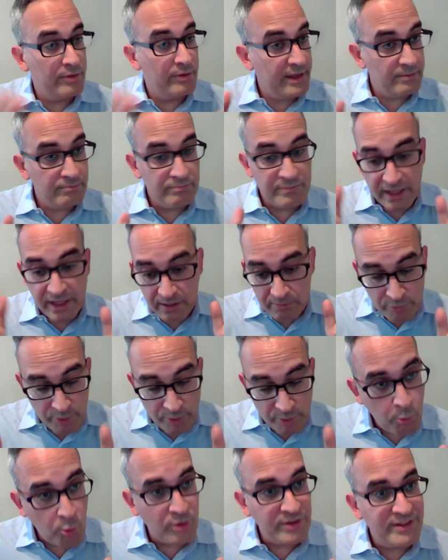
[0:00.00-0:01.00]
They they
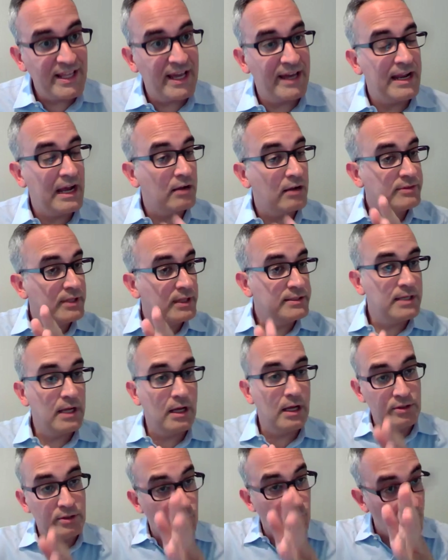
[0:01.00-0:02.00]
report that out. They
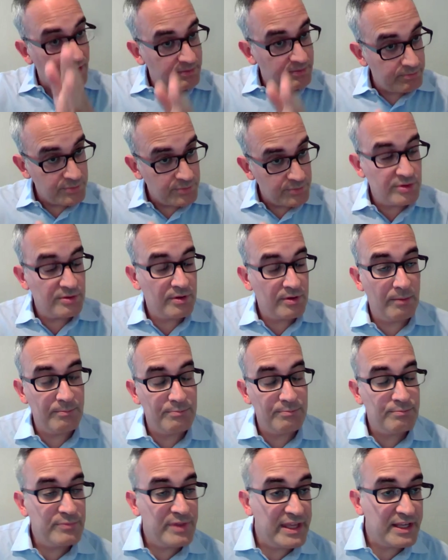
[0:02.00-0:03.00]
tell you what
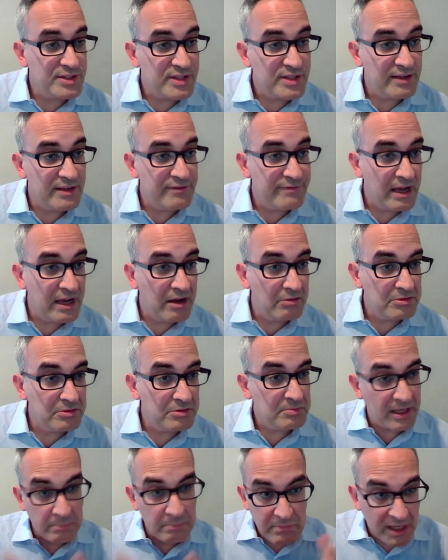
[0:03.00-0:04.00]
um, things they
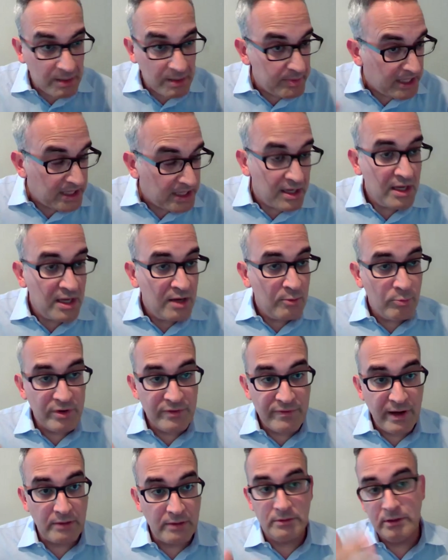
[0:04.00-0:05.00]
found. Like maybe we
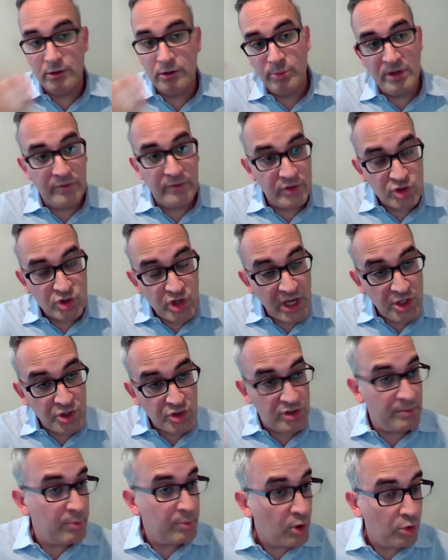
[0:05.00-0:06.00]
found a little bit of a
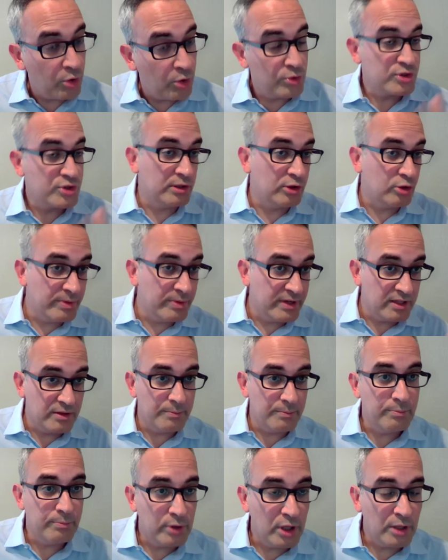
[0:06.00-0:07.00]
change in the pulse, a little bit of
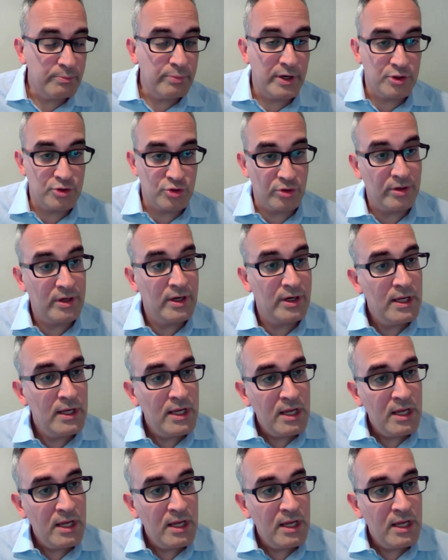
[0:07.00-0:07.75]
the blood pressure.